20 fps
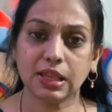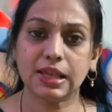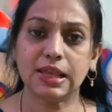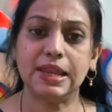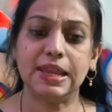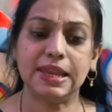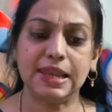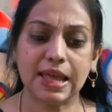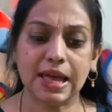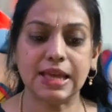
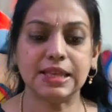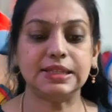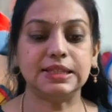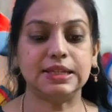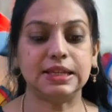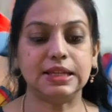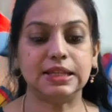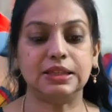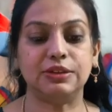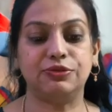
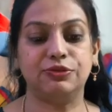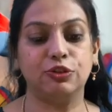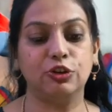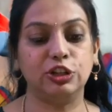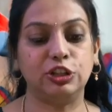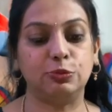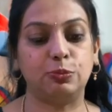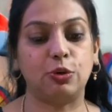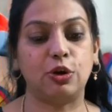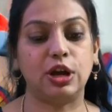Lastly, the
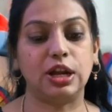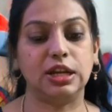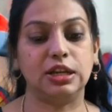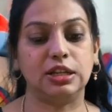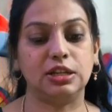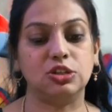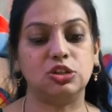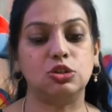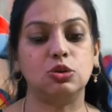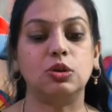fourth point,
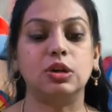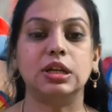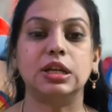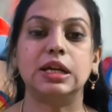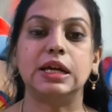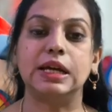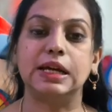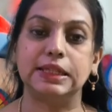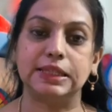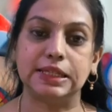in Shukra
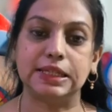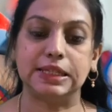Ati